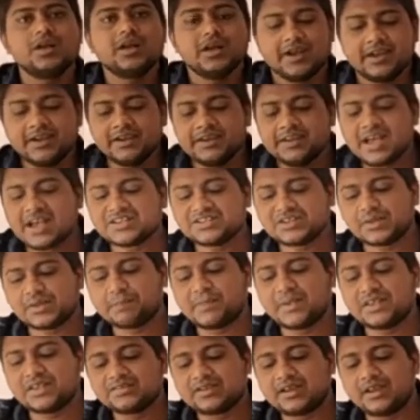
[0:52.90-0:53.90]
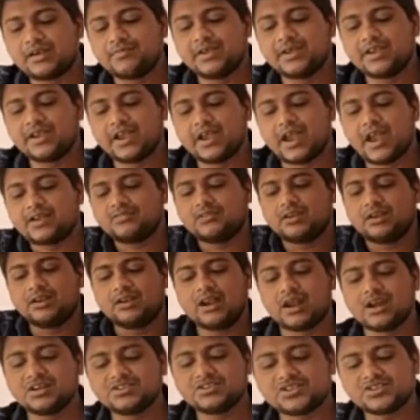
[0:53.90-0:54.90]
India is a peace-loving and the
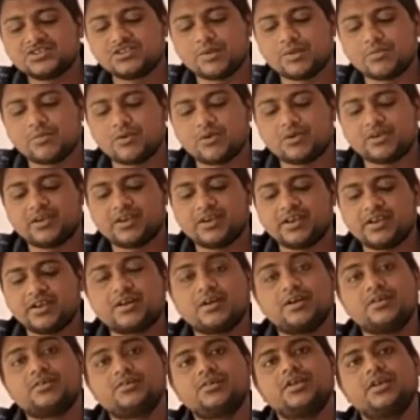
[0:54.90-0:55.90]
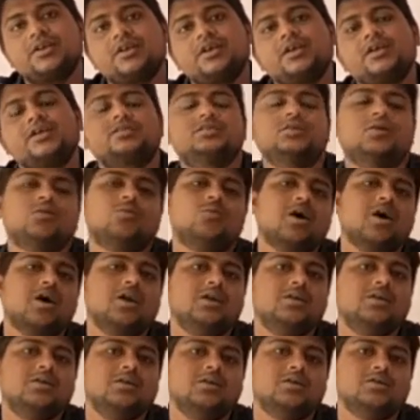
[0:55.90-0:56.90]
largest democratic country in the
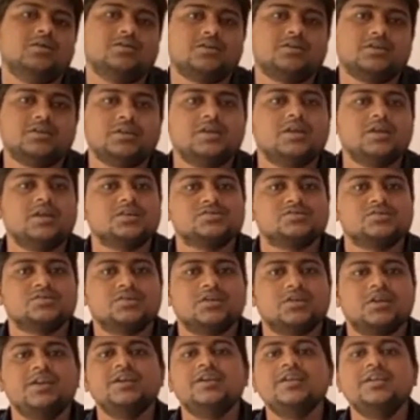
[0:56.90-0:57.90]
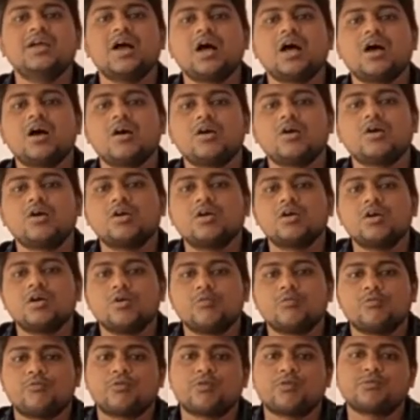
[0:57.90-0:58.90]
world. Yes, India,
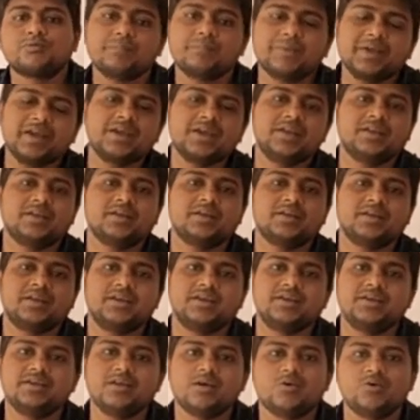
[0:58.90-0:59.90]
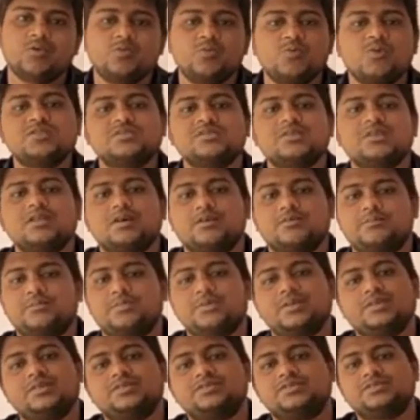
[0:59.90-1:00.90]
from the beginning, India always loved
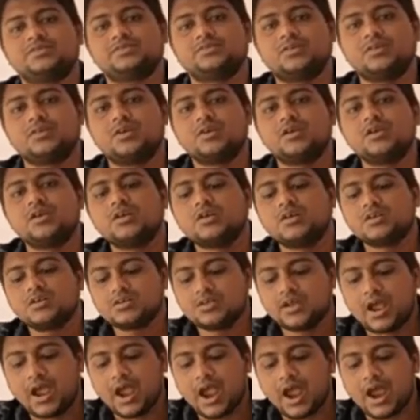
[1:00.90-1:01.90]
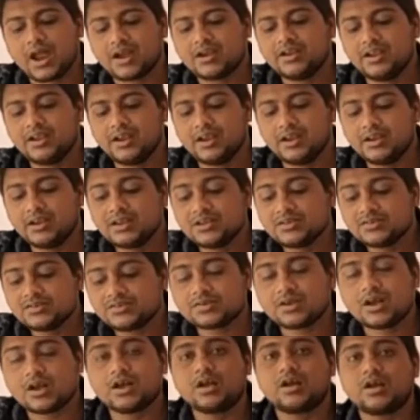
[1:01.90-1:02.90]
peace. And
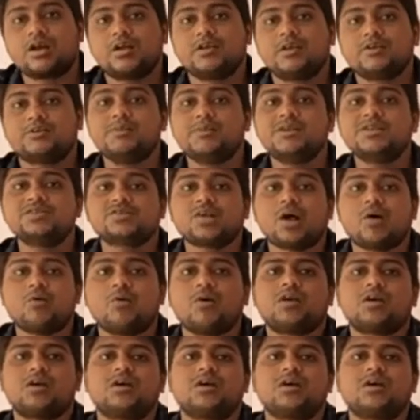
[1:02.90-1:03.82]
it means our